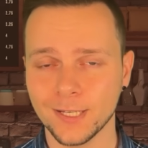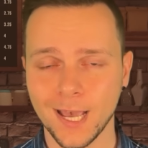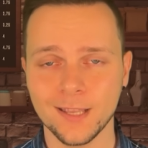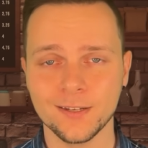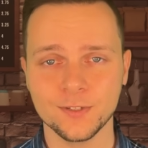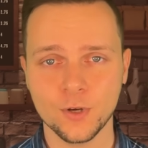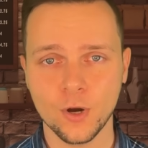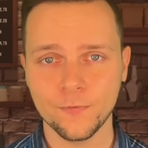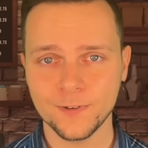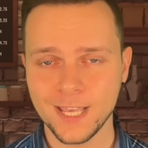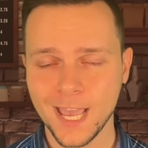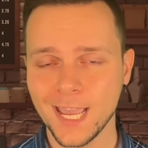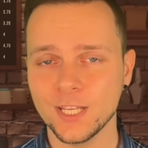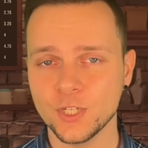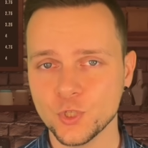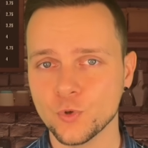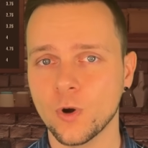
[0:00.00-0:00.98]
and
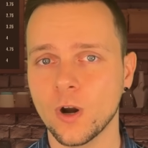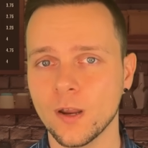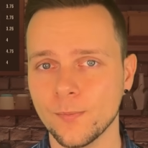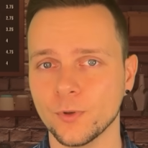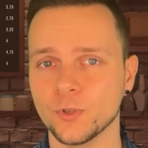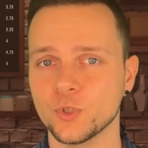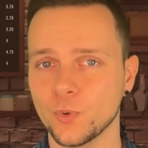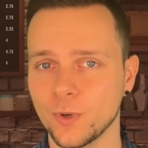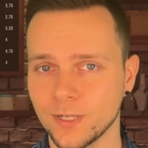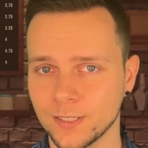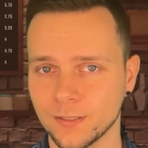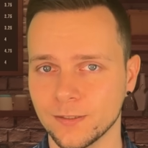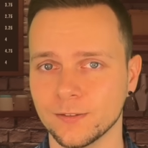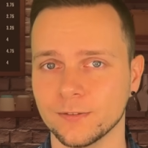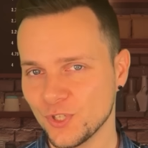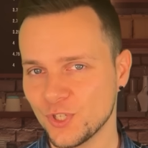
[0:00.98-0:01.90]
Coffeeh Crime on Twitter.